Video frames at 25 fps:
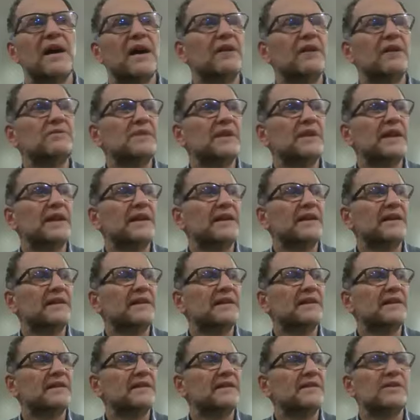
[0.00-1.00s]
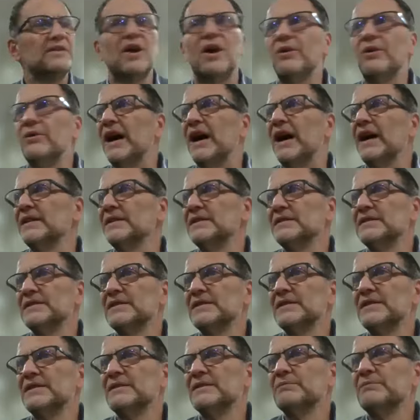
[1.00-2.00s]
Only not right.
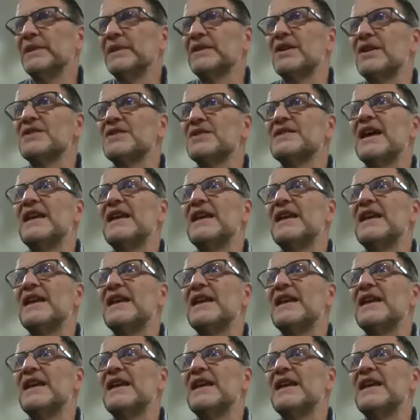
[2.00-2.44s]
Because